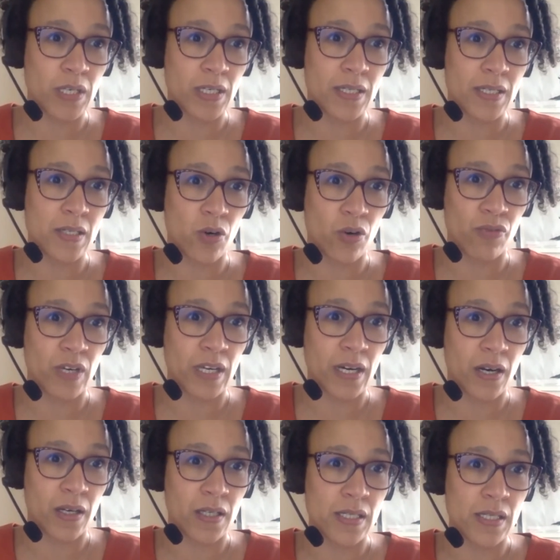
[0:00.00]
the deserving
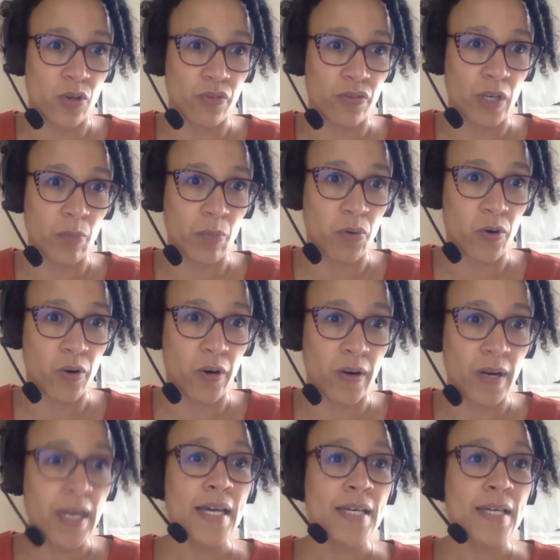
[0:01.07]
and undeserving poor.